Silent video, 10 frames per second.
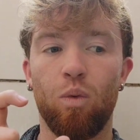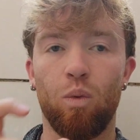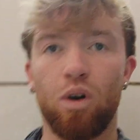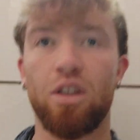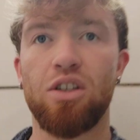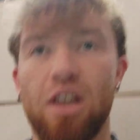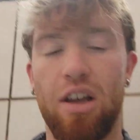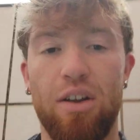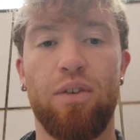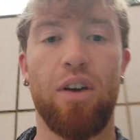what does
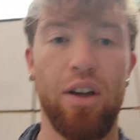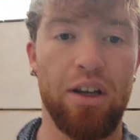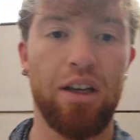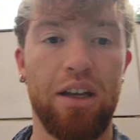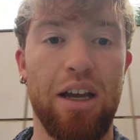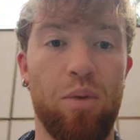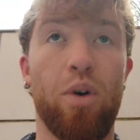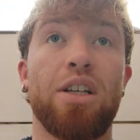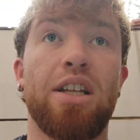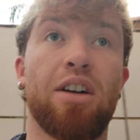life and
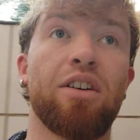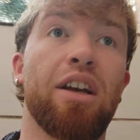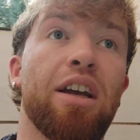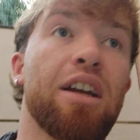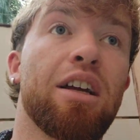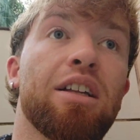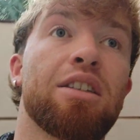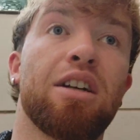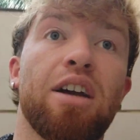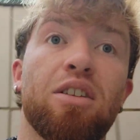what is that going to
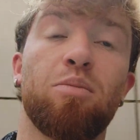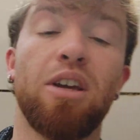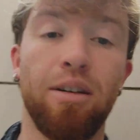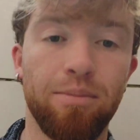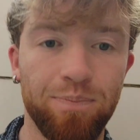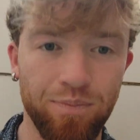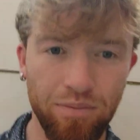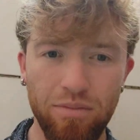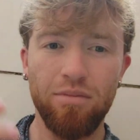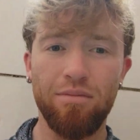turn out to be?
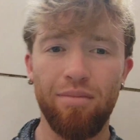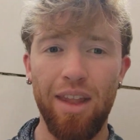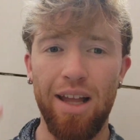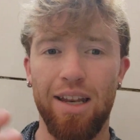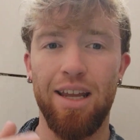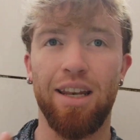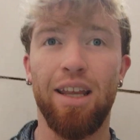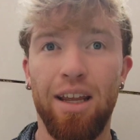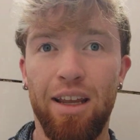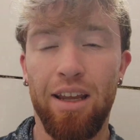And then
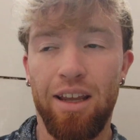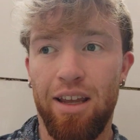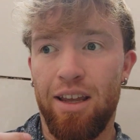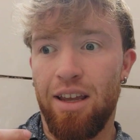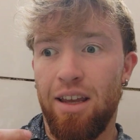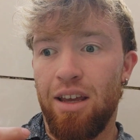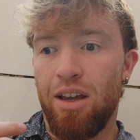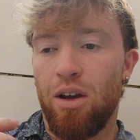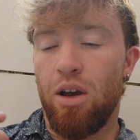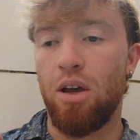
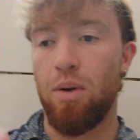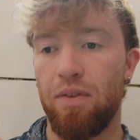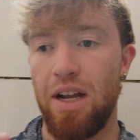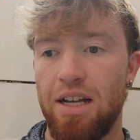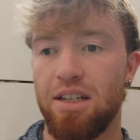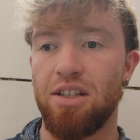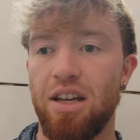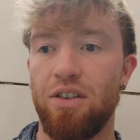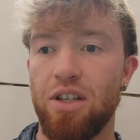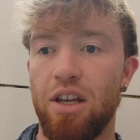we have to ask
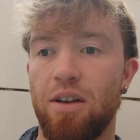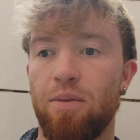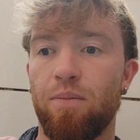ourselves,